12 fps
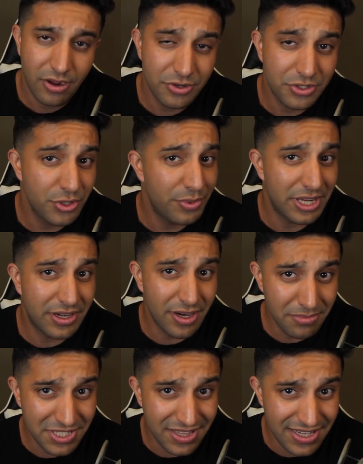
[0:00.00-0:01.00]
Also, when it
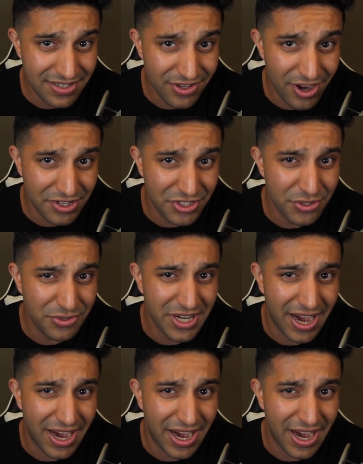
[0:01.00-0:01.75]
comes to these lawsuits,